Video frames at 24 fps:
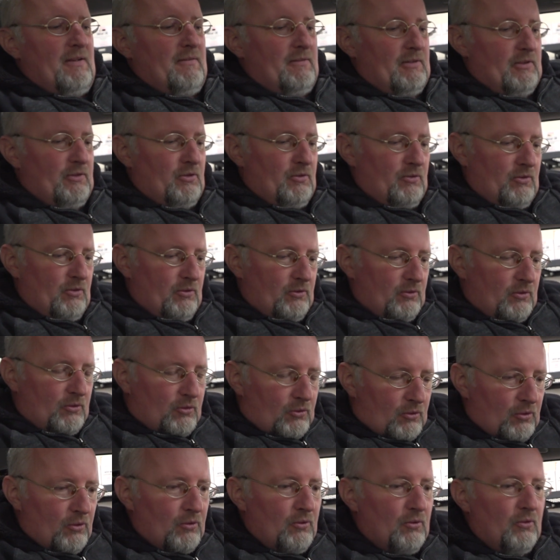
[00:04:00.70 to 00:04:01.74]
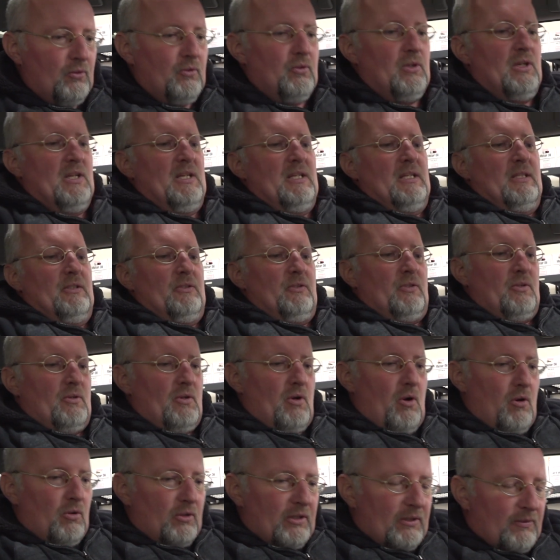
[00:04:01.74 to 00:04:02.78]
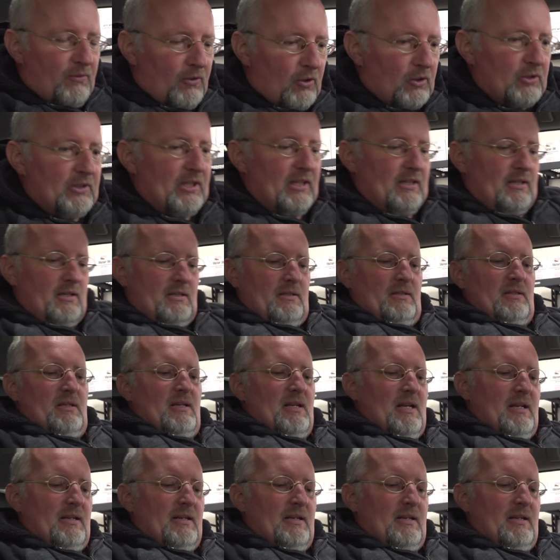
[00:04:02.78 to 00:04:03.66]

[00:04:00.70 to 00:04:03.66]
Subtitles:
And to do 2, so hold it for a second